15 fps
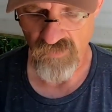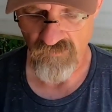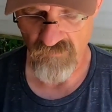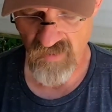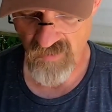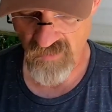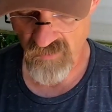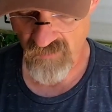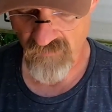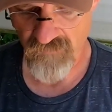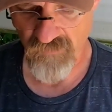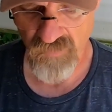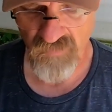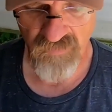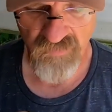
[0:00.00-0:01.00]
it right here in
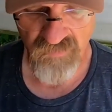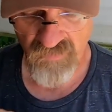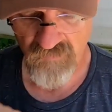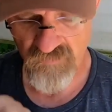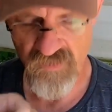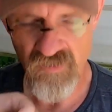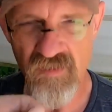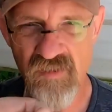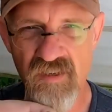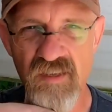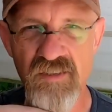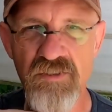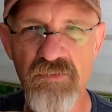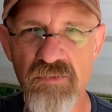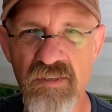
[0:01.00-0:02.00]
front of the subject
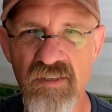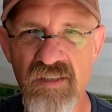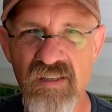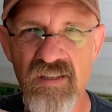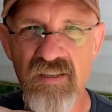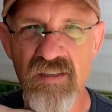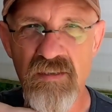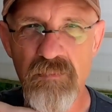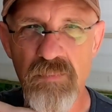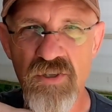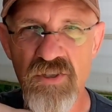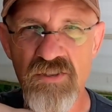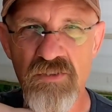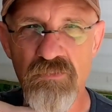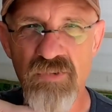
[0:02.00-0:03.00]
and you would
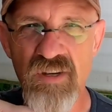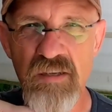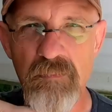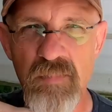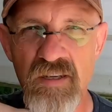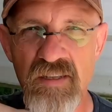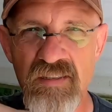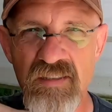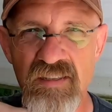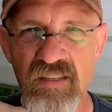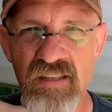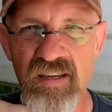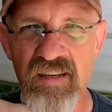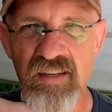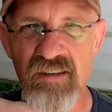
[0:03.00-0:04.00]
push the read button and
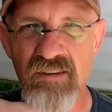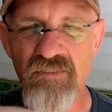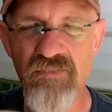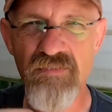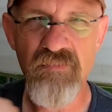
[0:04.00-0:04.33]
let off.